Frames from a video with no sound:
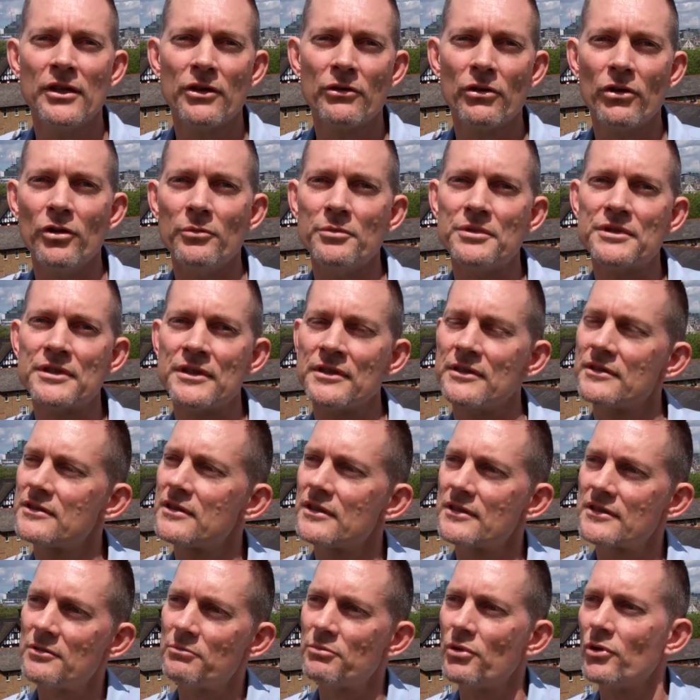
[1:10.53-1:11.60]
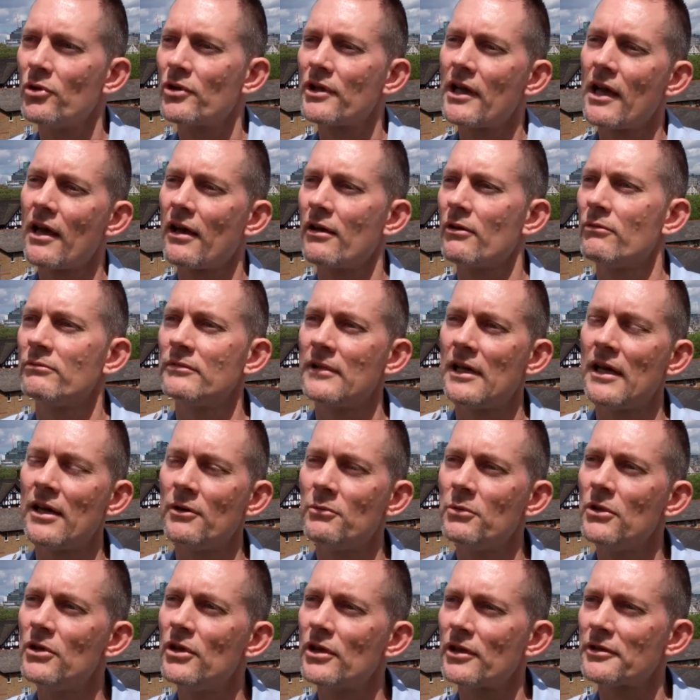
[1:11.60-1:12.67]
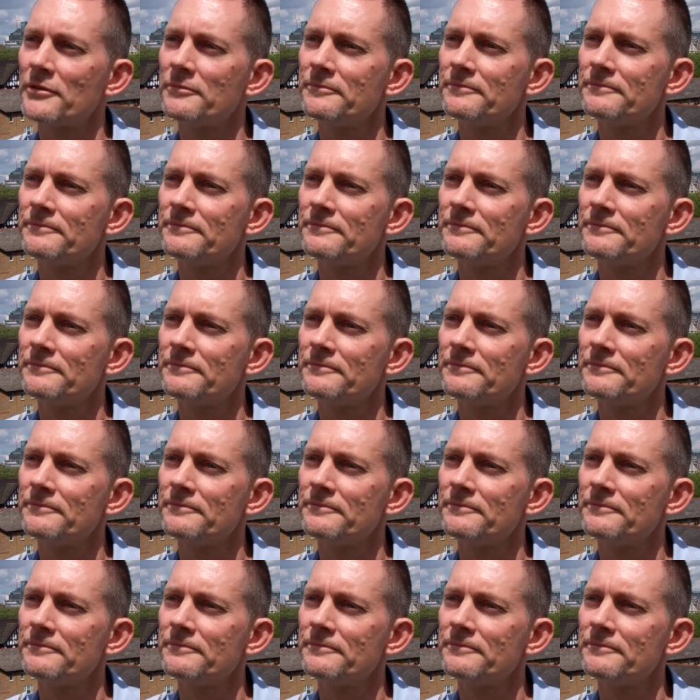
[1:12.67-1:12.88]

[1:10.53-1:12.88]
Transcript: groups and to support our work.